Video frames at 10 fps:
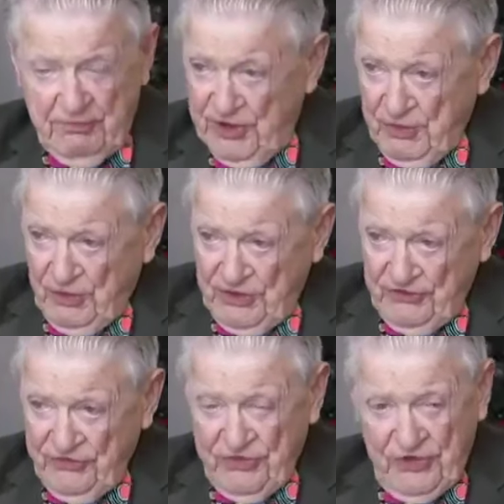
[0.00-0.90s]
my
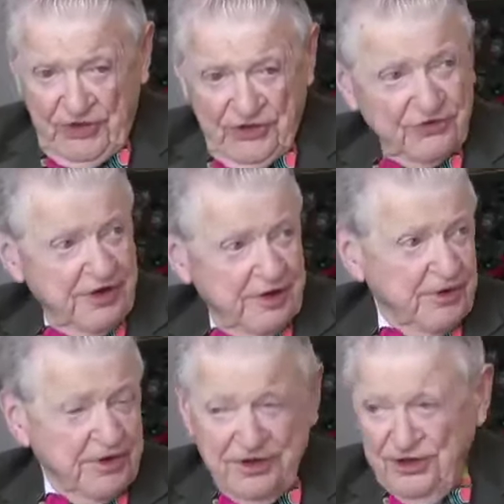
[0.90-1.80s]
boss, is there
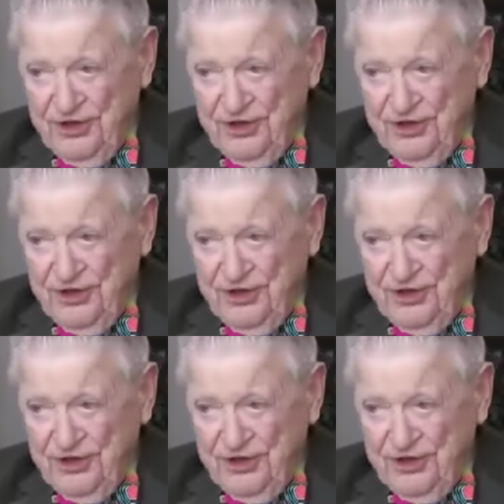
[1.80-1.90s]
anybody